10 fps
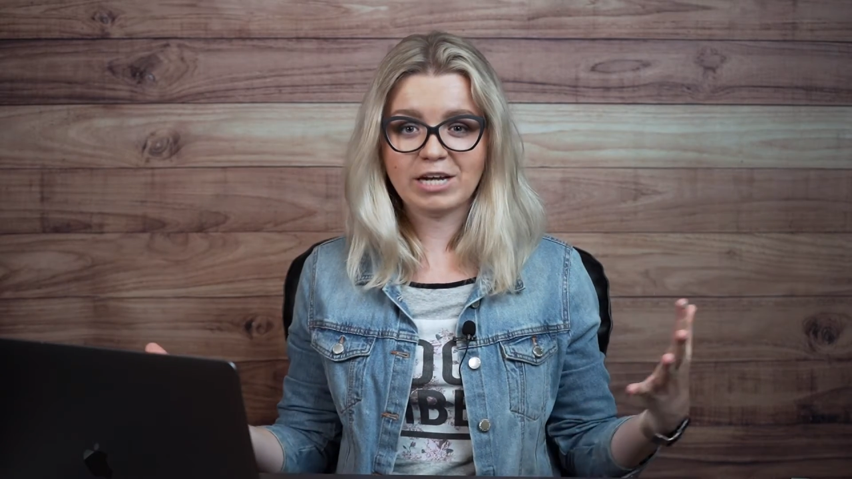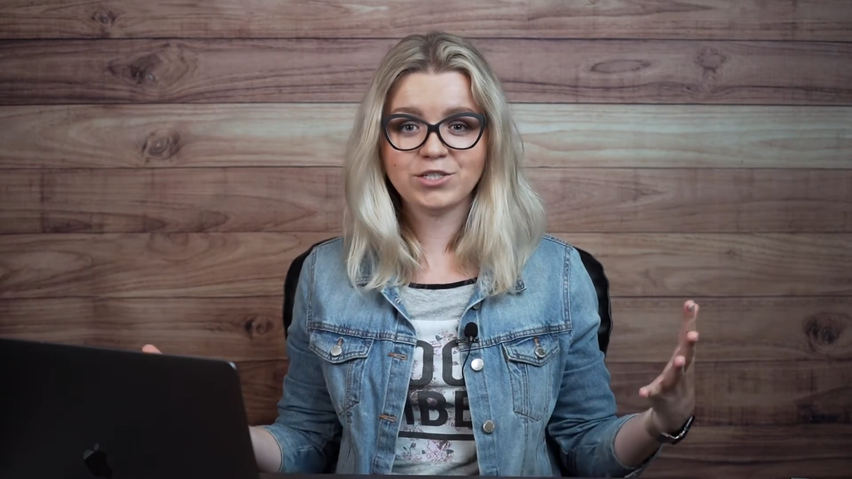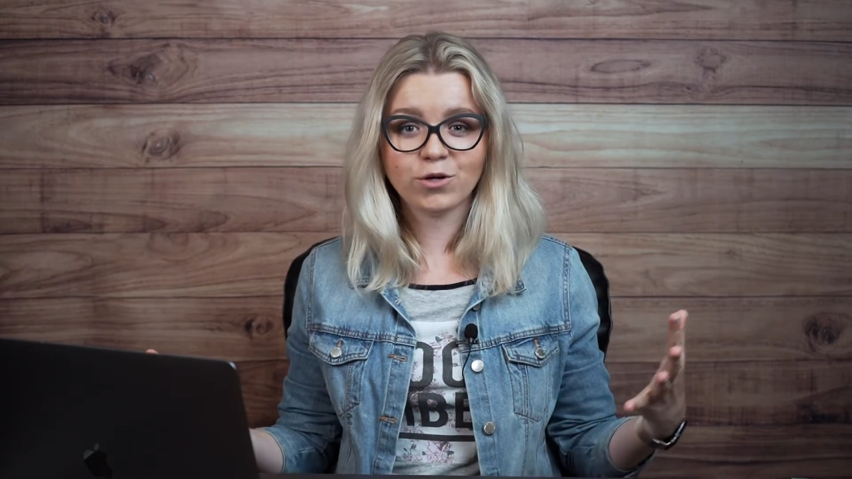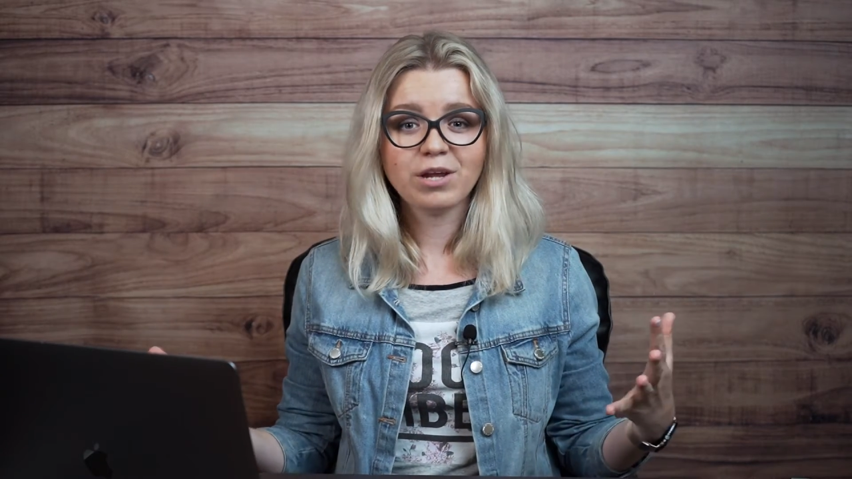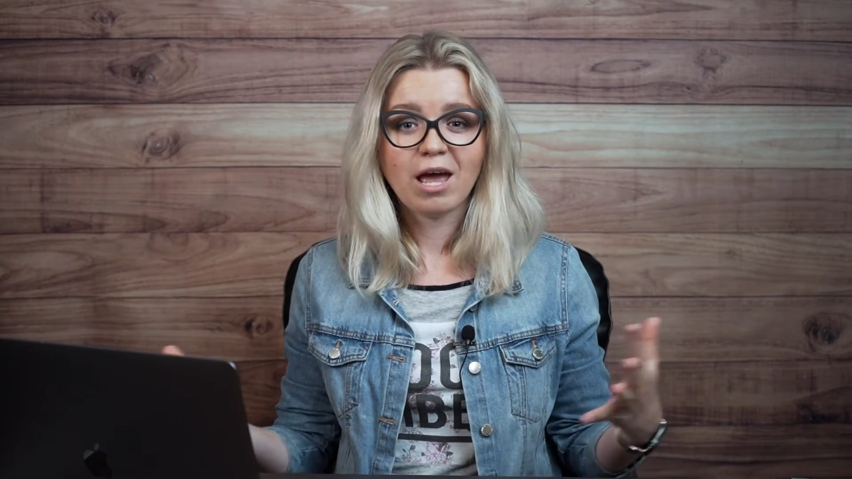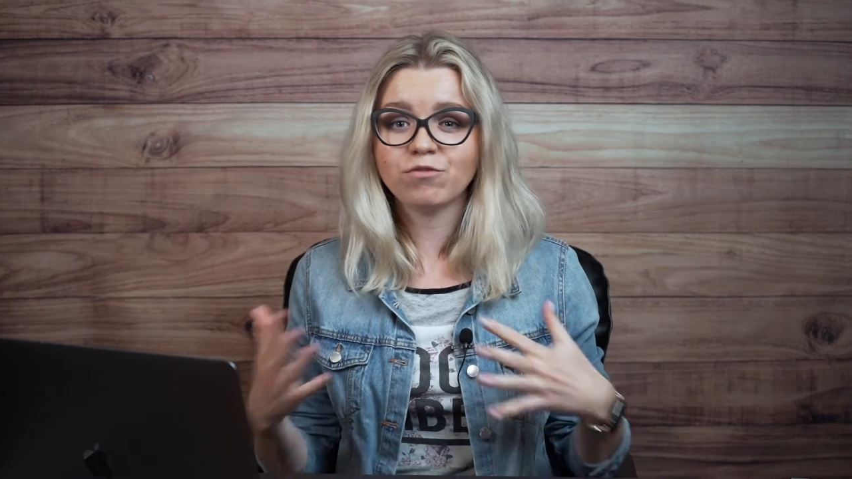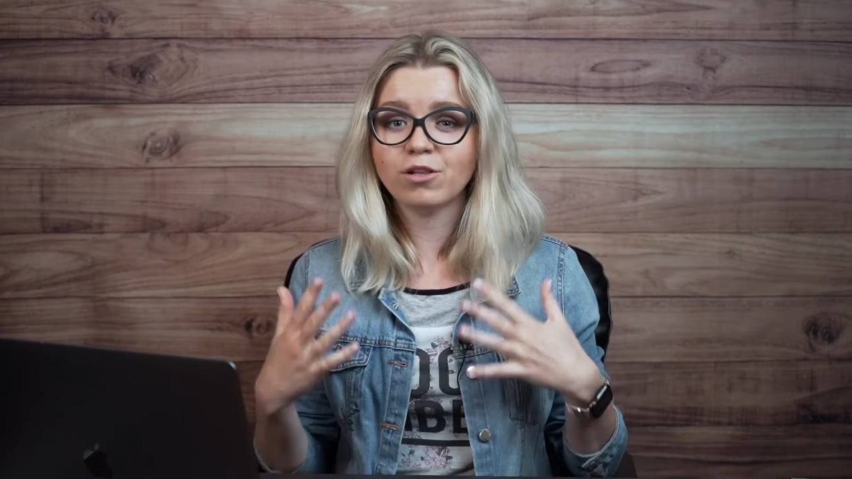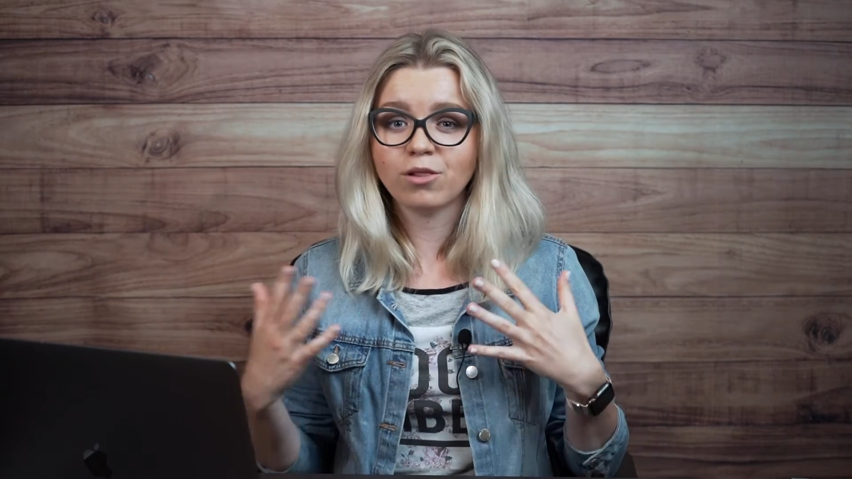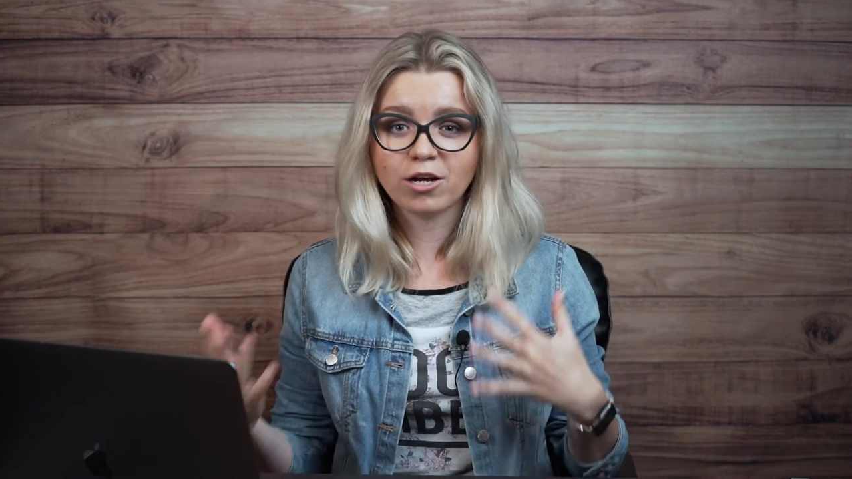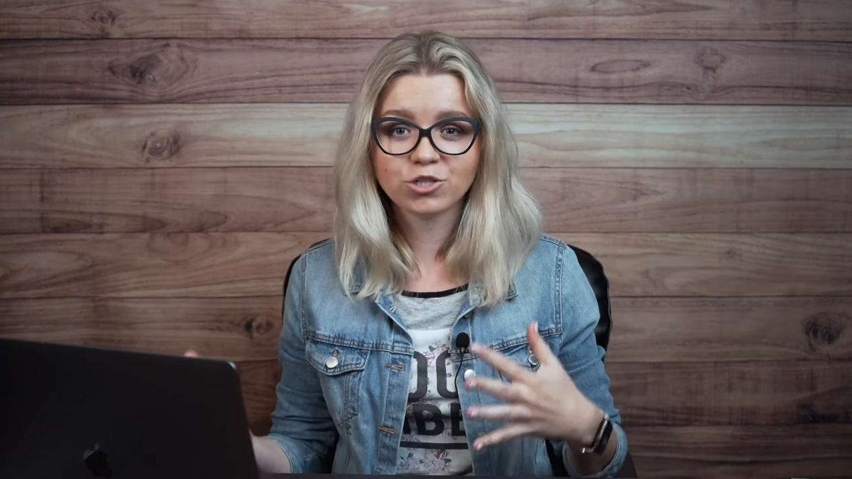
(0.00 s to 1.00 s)
I don't have
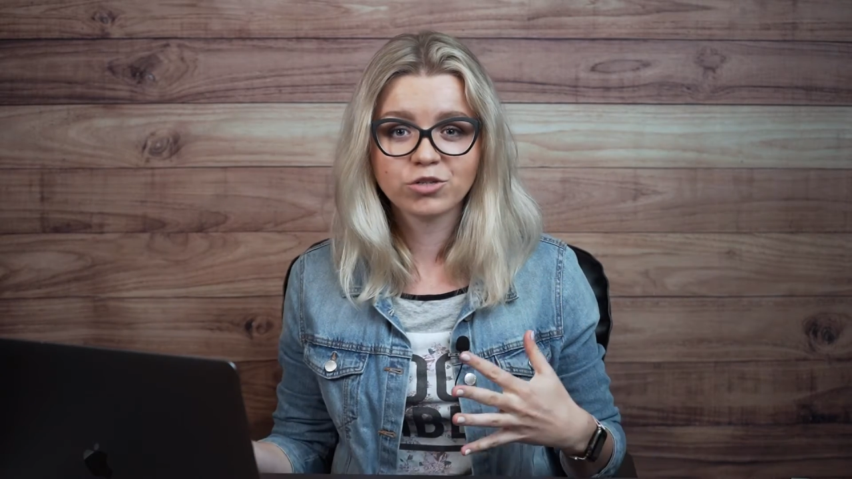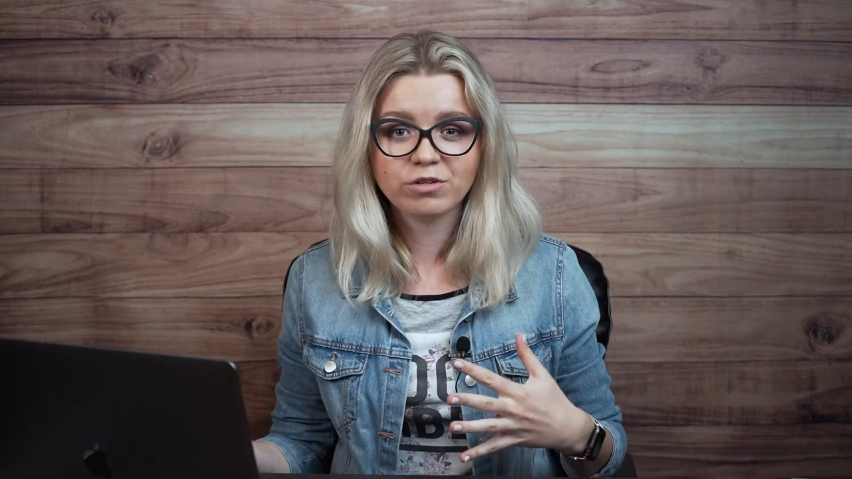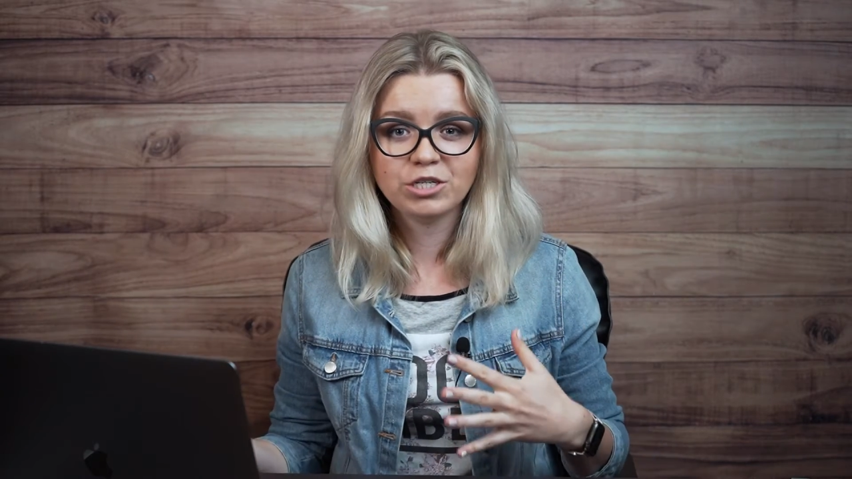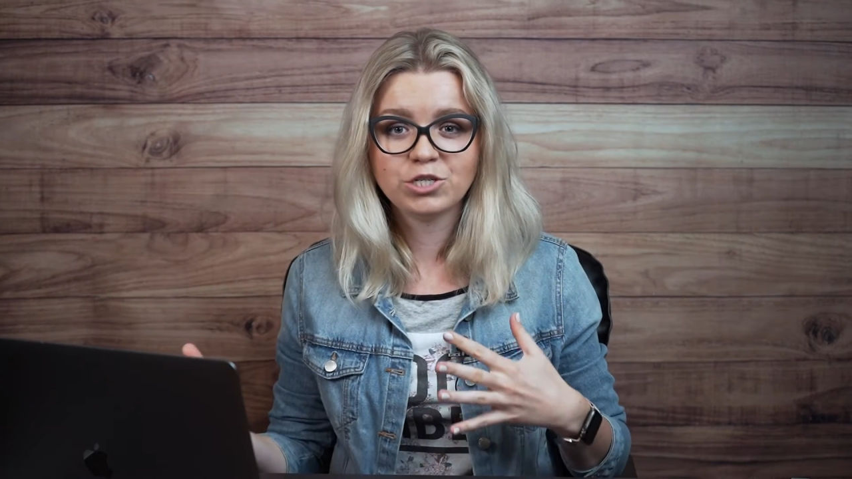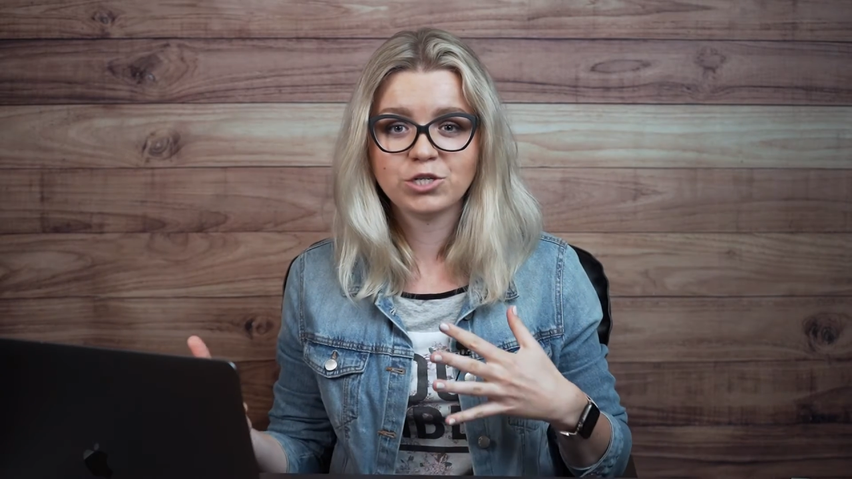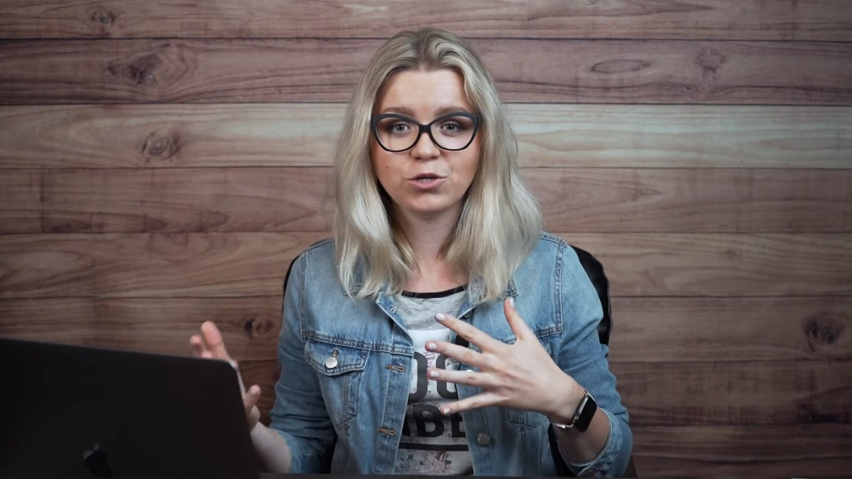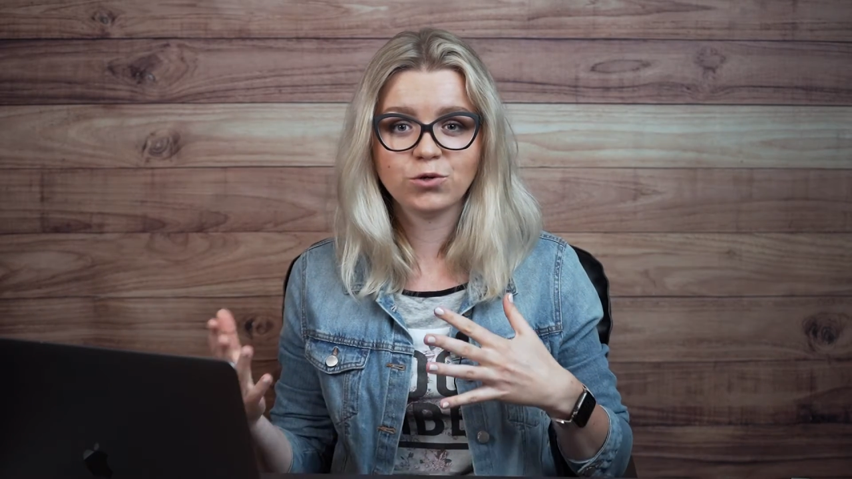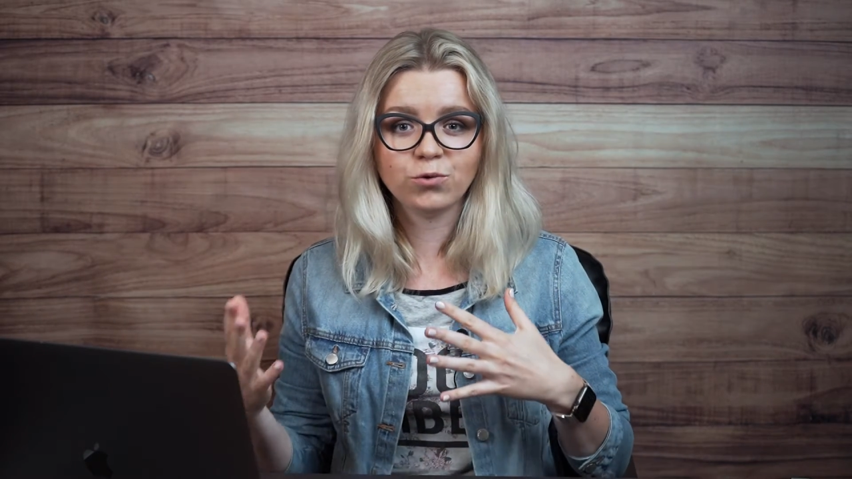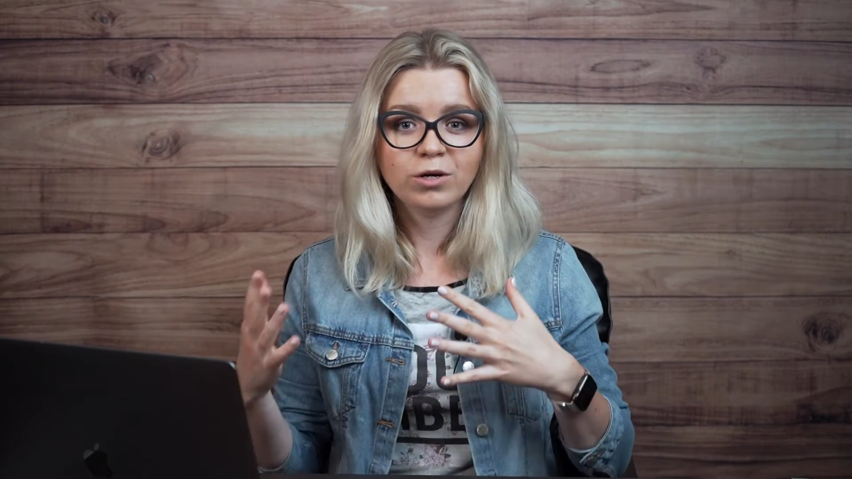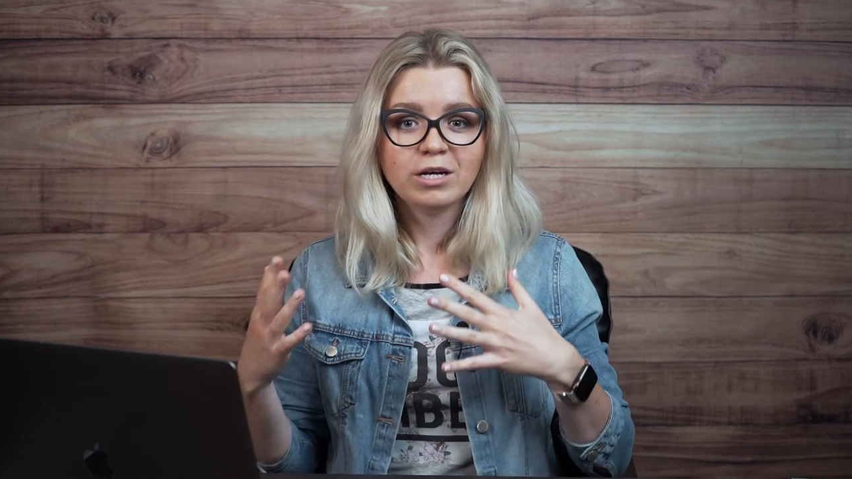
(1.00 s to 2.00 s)
the luxury
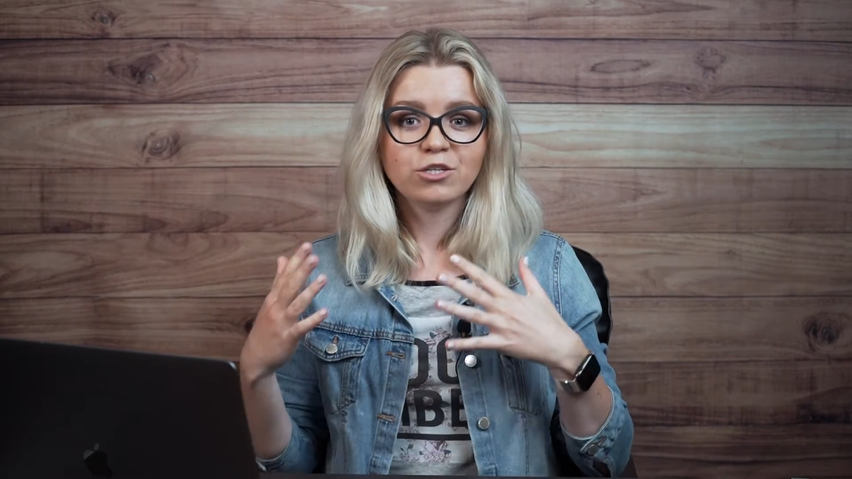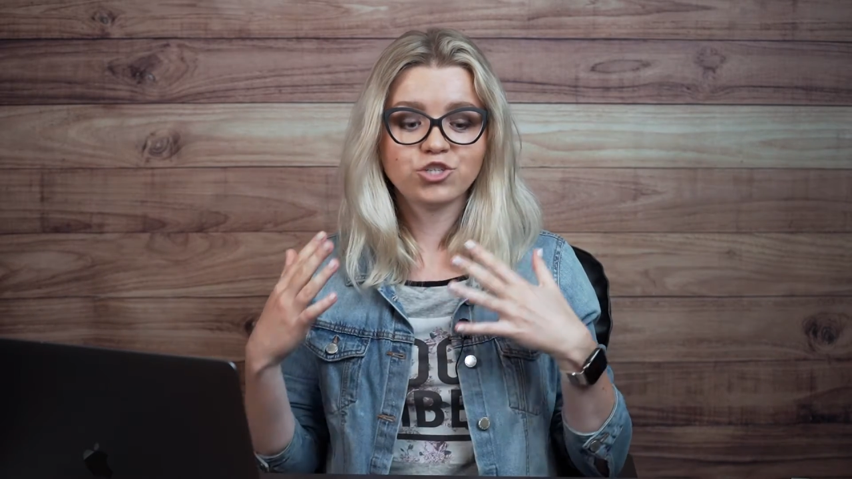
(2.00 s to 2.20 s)
to